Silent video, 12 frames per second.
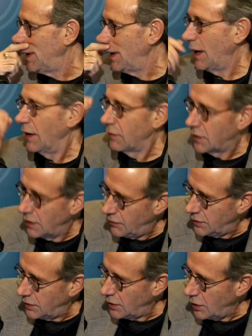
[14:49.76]
I've given
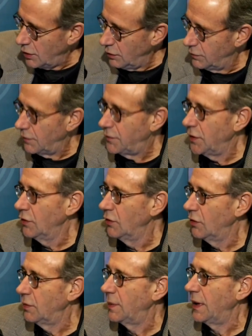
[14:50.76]
an overview
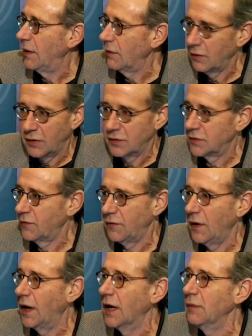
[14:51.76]
of about this
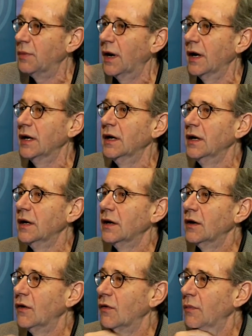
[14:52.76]
flyby
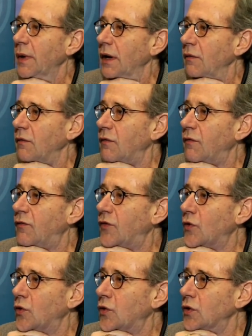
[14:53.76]
of about
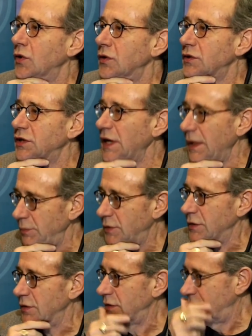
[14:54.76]
4
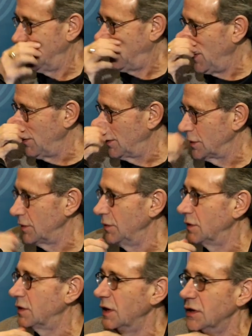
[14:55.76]
chapters that focus on
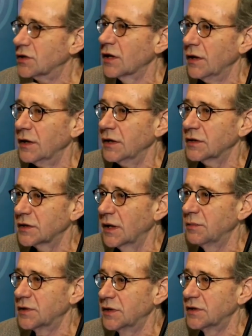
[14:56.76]
the teacher learning
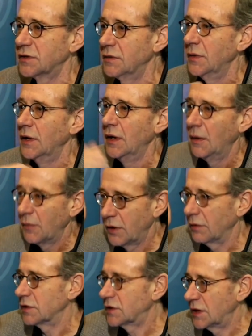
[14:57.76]
subsystem with there
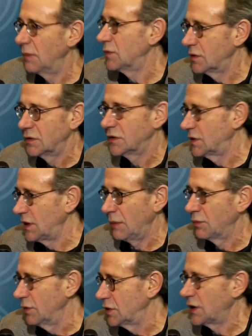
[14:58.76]
are
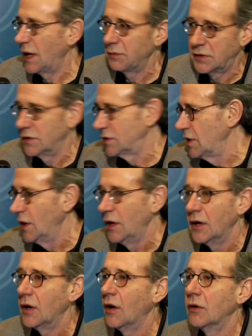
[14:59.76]
separate chapters
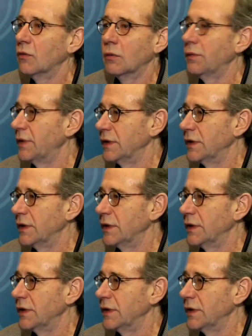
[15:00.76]
on all of